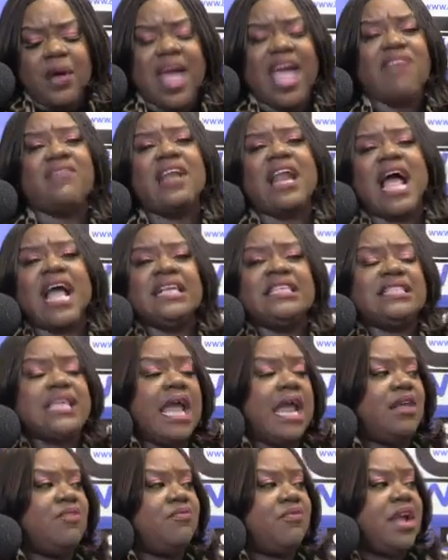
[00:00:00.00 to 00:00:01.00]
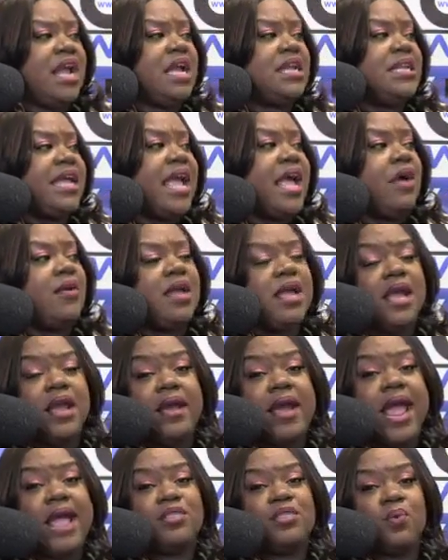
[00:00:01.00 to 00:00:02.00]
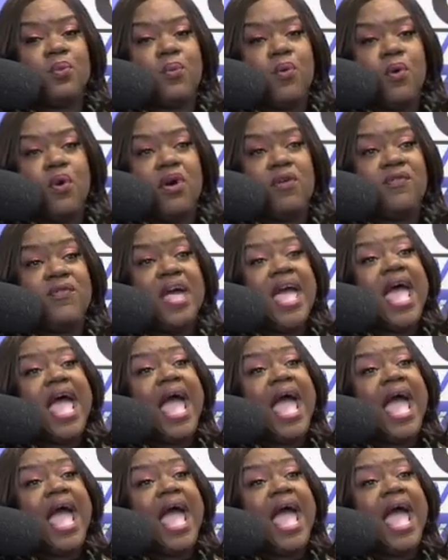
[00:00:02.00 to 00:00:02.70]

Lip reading: have an ice skating rink down here at the wharf.